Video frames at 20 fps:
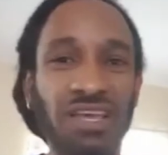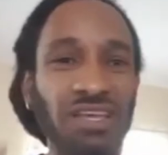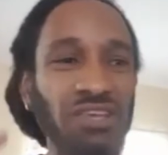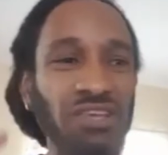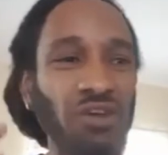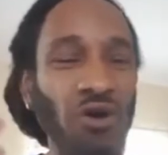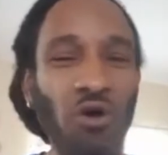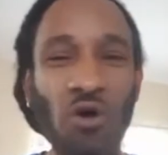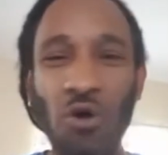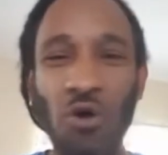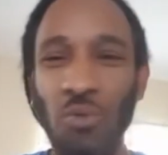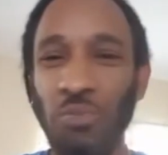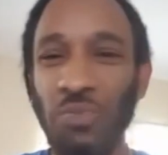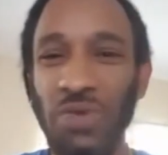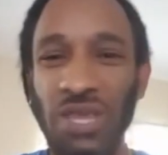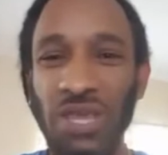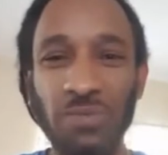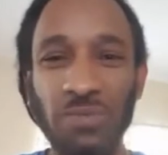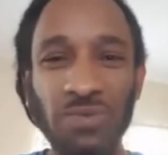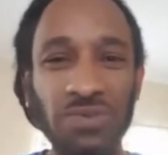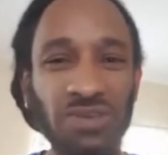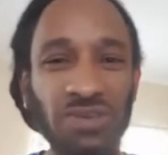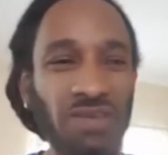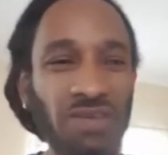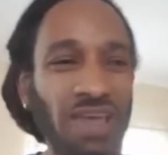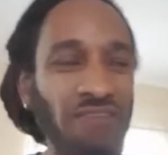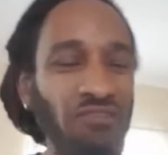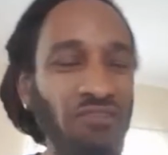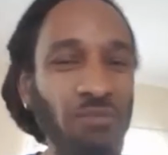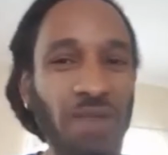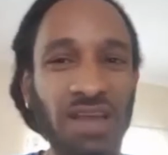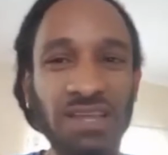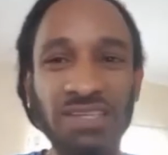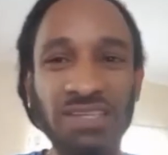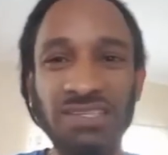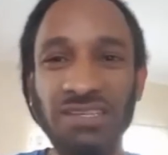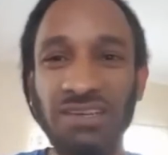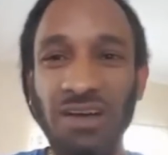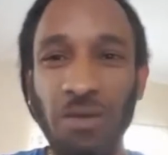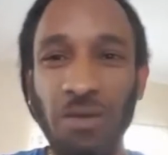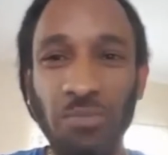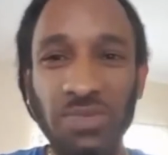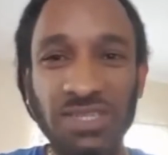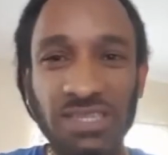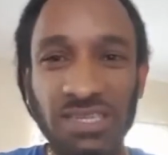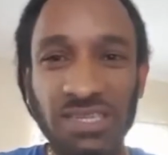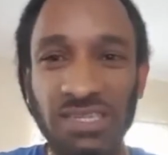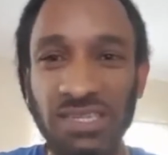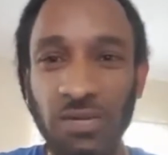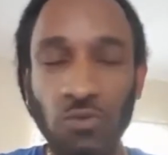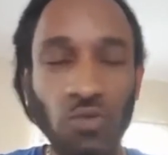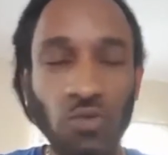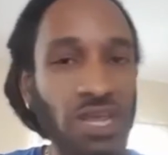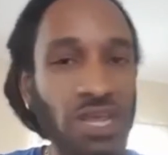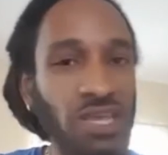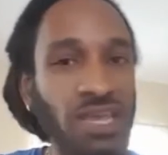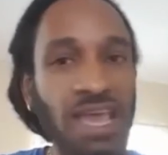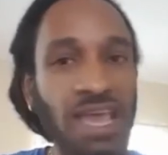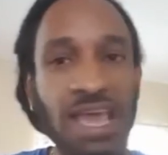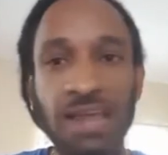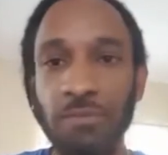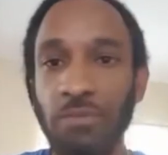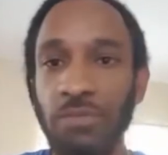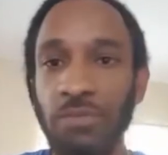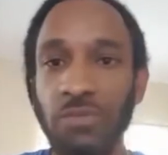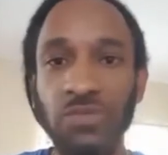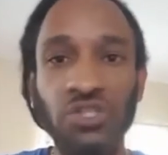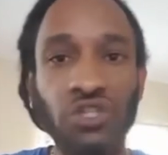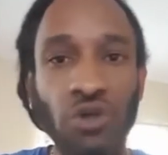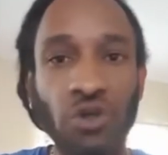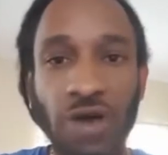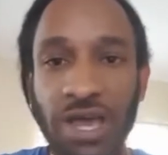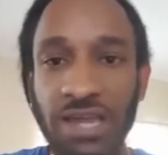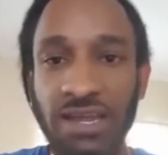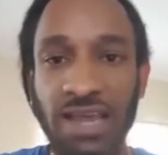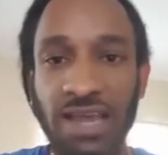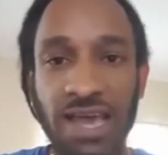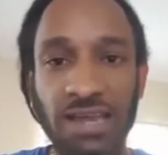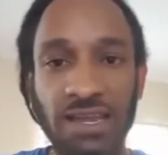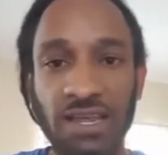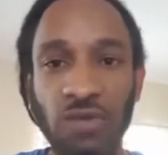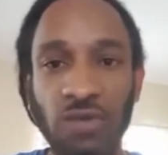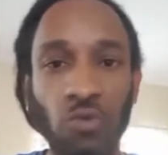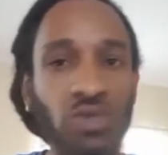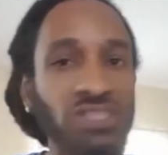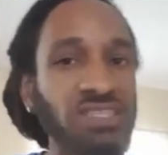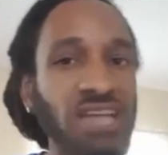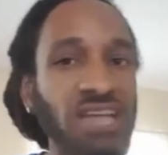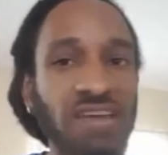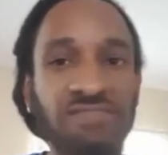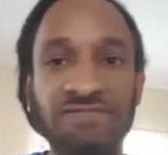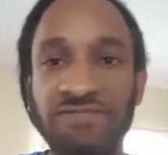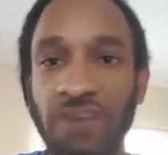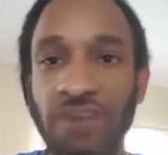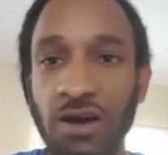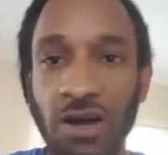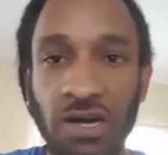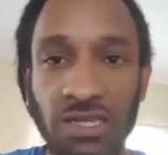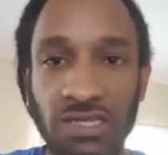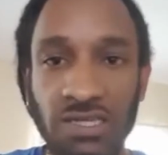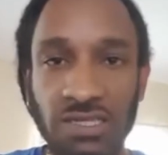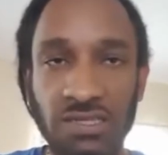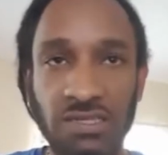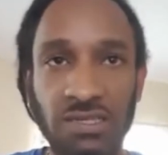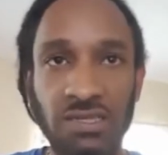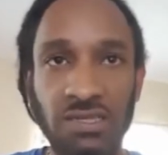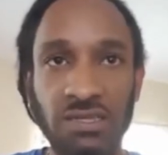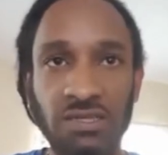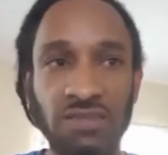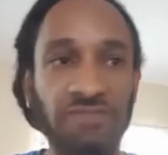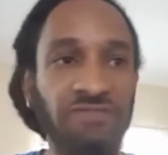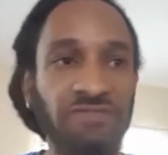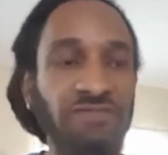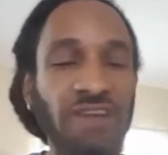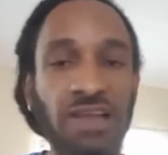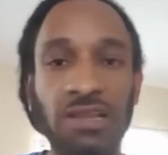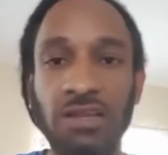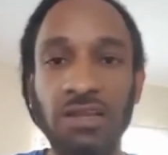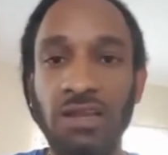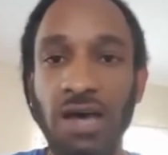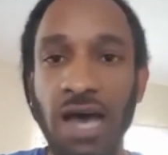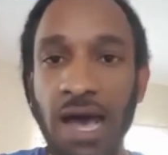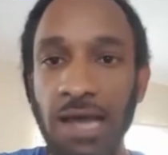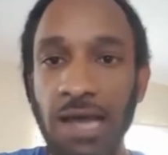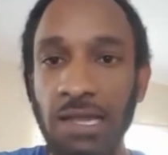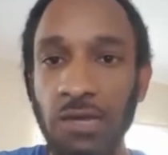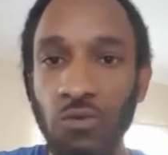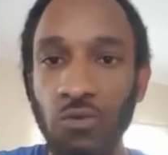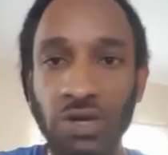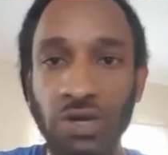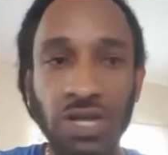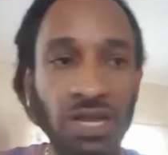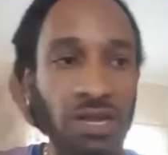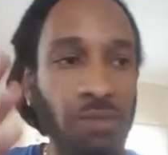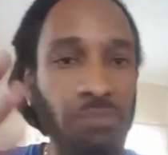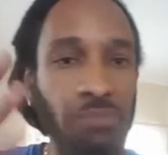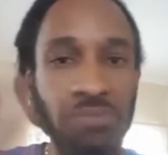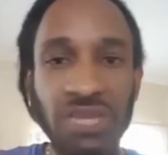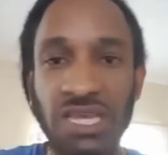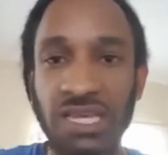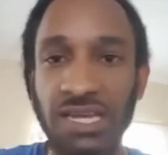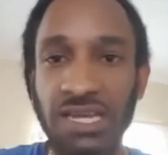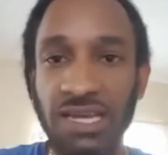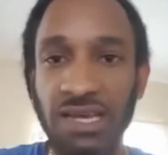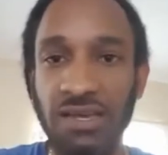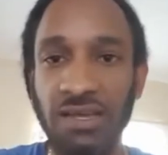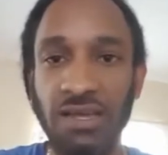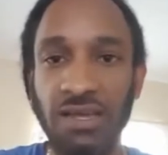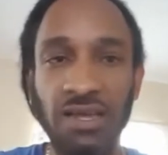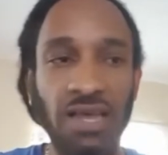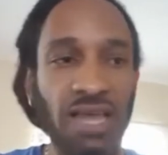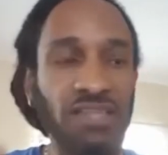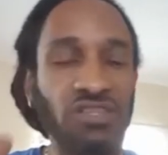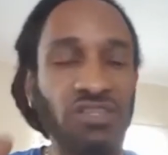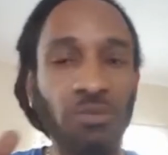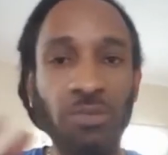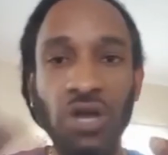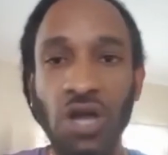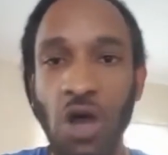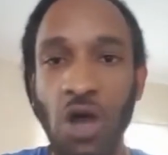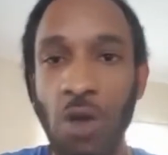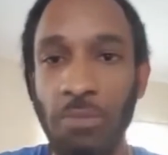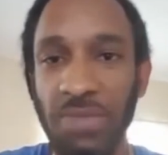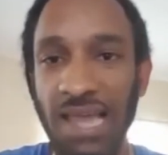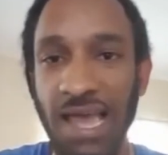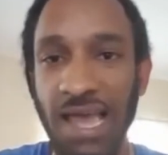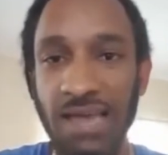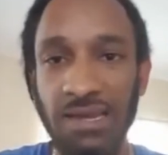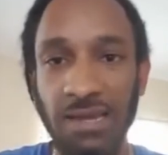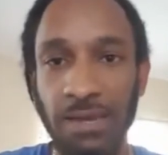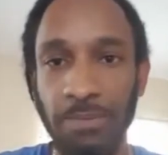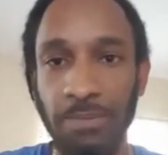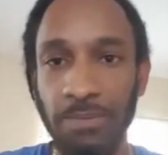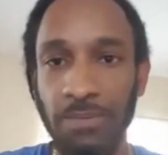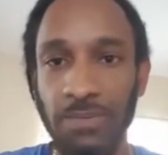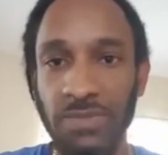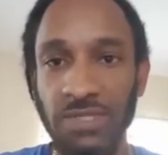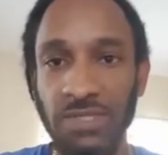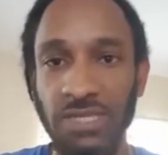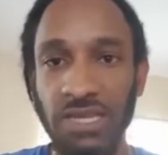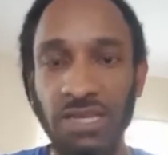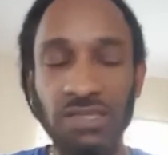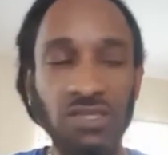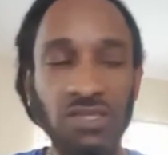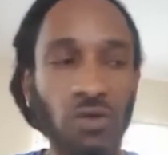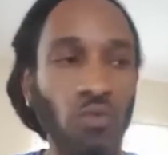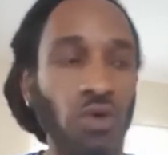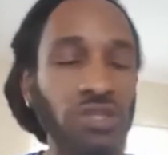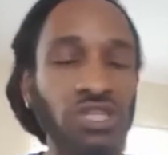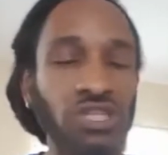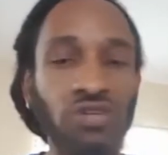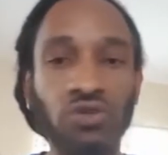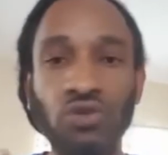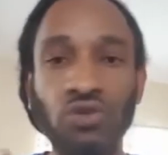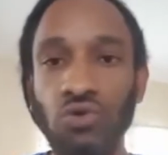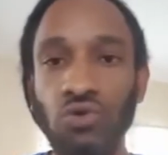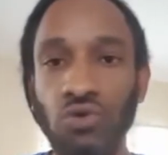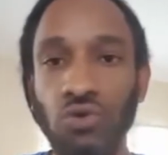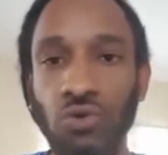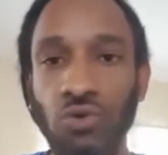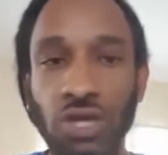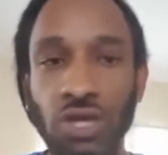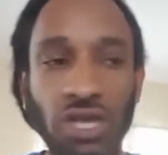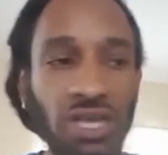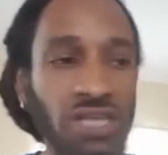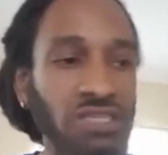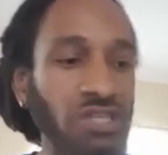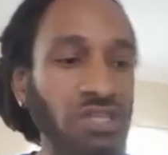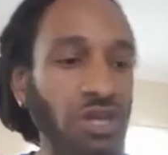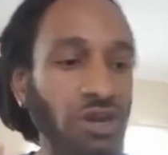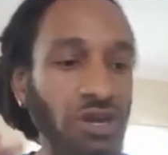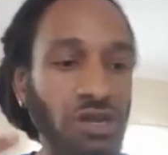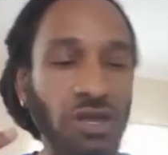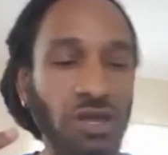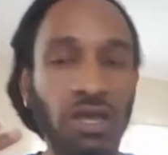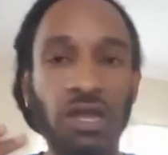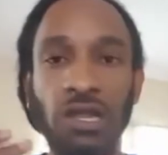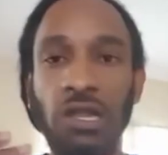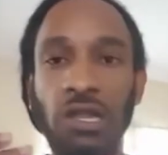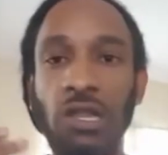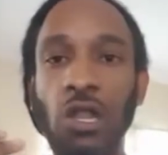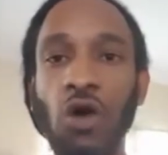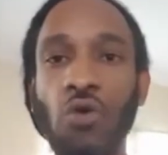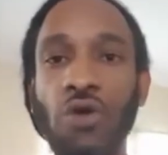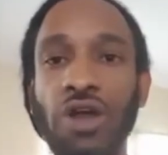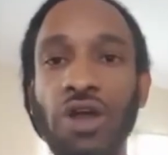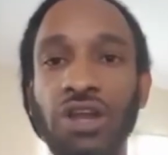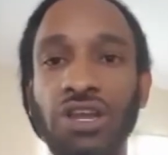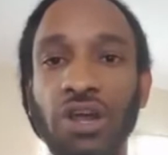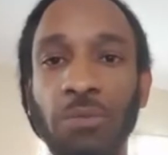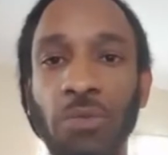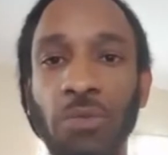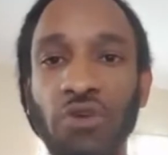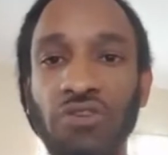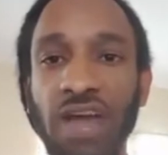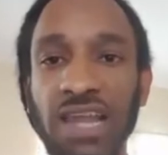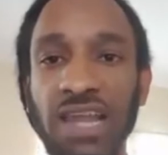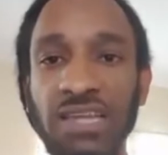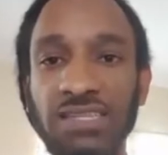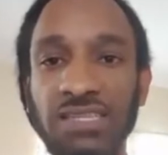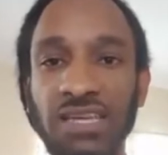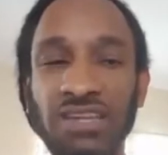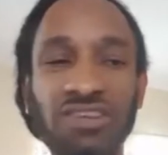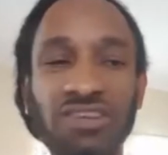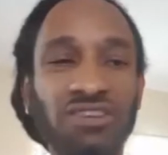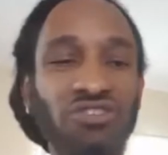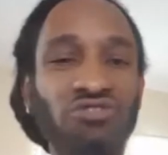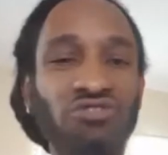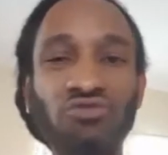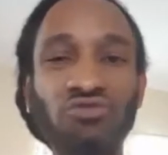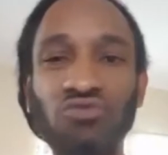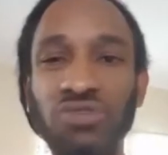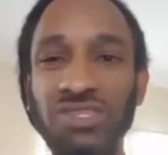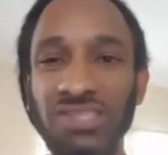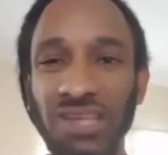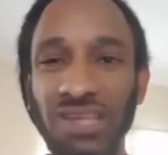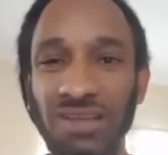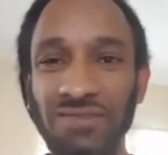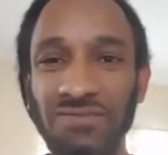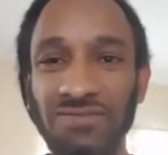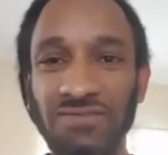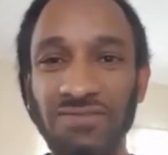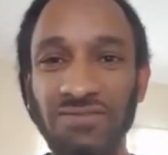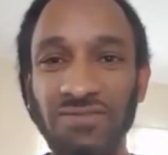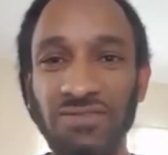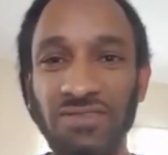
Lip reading: Your own people. Everybody is in competition. We can't join that. It was not for us to follow the Hollywood and the media and to become like them. See? And so what you do is you're lowering your morality and your true self.